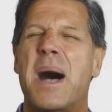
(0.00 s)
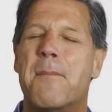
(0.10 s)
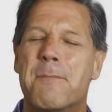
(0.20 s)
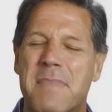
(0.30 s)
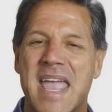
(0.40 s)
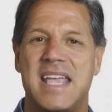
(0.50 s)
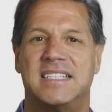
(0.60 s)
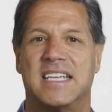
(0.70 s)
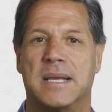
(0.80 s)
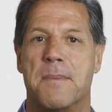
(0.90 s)

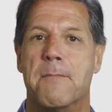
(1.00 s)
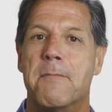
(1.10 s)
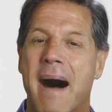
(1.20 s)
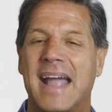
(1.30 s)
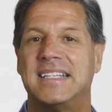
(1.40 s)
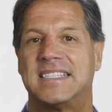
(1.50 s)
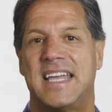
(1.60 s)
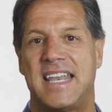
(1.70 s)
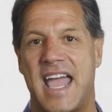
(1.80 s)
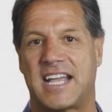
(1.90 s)
amazing
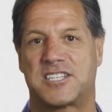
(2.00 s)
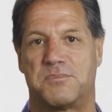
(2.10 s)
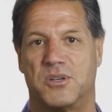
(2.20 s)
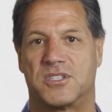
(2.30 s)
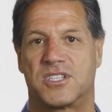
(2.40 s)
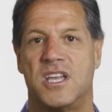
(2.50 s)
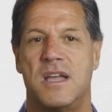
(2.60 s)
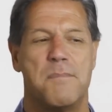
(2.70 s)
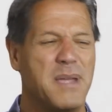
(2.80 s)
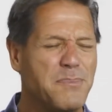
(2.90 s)
mindset experts,
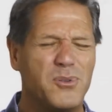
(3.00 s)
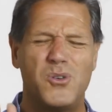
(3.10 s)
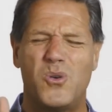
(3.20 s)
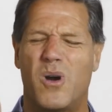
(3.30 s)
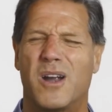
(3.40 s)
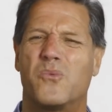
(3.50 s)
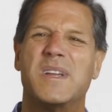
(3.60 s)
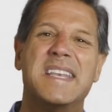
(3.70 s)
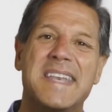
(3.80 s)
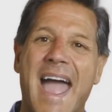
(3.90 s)
people who are
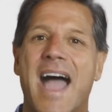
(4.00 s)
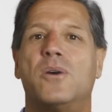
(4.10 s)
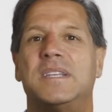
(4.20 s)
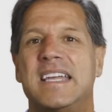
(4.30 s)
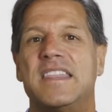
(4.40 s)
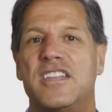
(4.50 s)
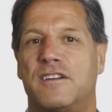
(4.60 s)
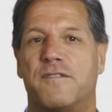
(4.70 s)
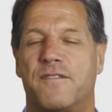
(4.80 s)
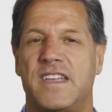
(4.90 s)
renowned in their
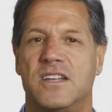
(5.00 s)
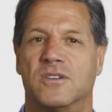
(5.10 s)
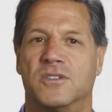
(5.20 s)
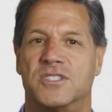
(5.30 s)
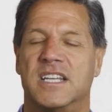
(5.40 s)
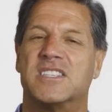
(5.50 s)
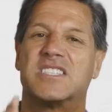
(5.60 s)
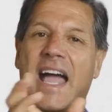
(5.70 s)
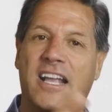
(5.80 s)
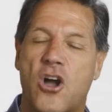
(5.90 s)
fields, in
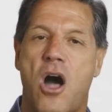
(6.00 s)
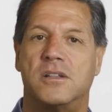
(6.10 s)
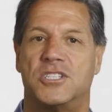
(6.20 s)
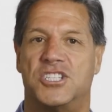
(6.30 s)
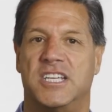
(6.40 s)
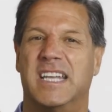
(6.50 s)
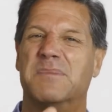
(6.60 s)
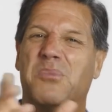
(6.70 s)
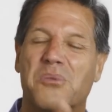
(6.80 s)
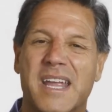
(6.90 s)
psychology, in
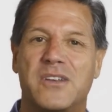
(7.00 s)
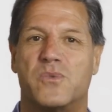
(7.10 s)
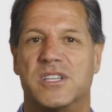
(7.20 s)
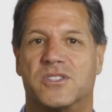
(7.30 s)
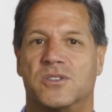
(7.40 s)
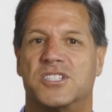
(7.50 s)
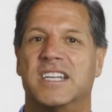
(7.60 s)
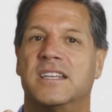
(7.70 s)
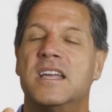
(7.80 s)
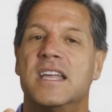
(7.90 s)
brain research,
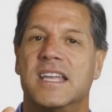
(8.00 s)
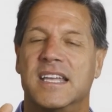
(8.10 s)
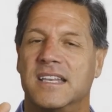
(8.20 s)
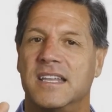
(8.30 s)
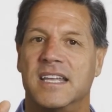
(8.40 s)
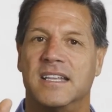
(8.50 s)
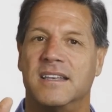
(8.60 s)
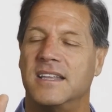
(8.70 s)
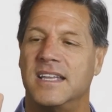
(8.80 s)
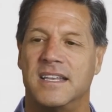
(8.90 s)
in
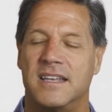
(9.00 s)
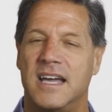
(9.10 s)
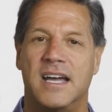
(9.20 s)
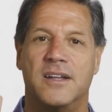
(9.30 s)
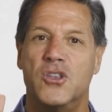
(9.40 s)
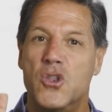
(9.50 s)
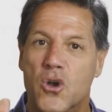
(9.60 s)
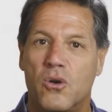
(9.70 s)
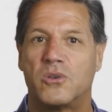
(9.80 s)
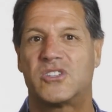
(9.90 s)

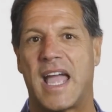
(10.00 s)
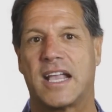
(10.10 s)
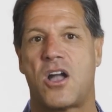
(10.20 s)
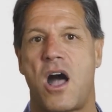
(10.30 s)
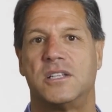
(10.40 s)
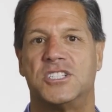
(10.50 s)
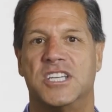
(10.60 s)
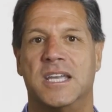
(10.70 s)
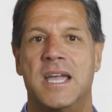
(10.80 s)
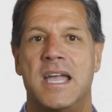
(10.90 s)

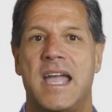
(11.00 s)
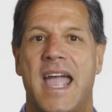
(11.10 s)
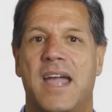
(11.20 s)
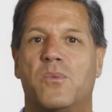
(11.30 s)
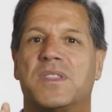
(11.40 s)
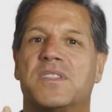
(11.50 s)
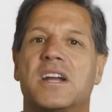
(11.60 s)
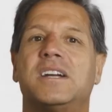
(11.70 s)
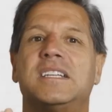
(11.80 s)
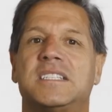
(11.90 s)
neuropsychology. And what they're
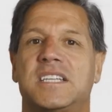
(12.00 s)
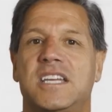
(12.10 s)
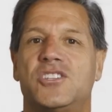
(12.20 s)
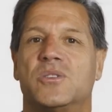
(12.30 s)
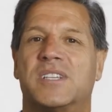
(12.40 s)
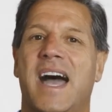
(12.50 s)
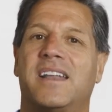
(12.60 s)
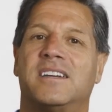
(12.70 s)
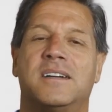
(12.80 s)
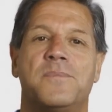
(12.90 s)
going to teach you is how
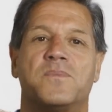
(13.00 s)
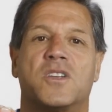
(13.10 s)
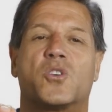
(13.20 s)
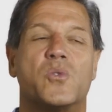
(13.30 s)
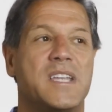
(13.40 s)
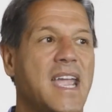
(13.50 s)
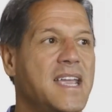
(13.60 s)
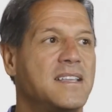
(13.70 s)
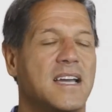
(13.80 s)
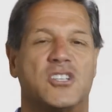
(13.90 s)
to
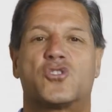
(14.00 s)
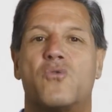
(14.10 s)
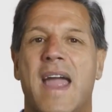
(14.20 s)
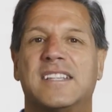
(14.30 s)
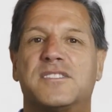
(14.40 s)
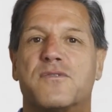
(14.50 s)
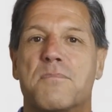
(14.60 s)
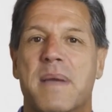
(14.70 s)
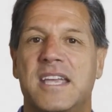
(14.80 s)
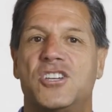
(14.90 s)
create a
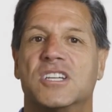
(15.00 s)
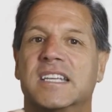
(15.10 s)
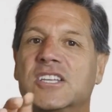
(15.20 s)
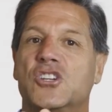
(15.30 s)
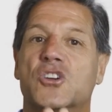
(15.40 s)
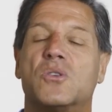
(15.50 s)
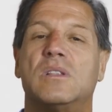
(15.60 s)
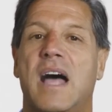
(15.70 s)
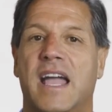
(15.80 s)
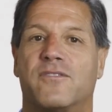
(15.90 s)
transformation in your
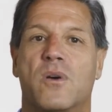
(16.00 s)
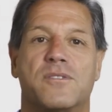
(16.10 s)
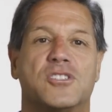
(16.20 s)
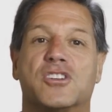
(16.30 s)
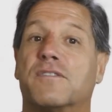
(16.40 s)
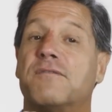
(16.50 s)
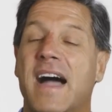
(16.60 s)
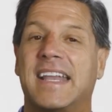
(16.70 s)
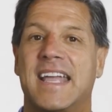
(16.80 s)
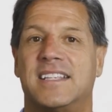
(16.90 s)
life, whether it's your
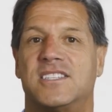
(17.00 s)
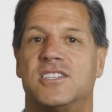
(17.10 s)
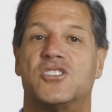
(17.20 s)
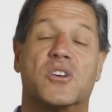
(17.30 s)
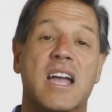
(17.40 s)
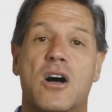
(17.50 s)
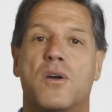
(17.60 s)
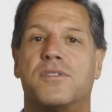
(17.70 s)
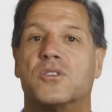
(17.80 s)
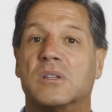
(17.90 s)
finances, your
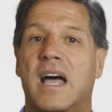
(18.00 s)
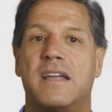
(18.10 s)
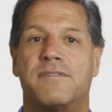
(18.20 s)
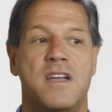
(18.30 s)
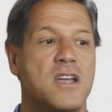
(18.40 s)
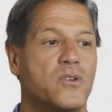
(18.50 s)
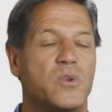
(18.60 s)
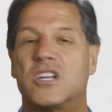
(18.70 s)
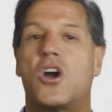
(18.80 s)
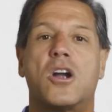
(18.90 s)
health, your life,
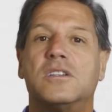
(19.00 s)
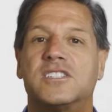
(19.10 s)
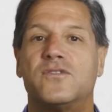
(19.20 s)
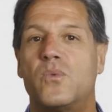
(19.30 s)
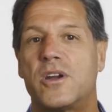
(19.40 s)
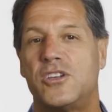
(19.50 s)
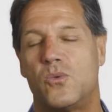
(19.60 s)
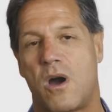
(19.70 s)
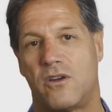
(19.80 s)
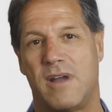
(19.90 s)
regardless of where
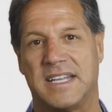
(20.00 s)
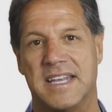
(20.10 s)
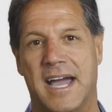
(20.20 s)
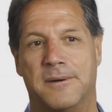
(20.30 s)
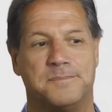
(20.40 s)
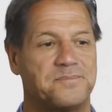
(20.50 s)
you are right now.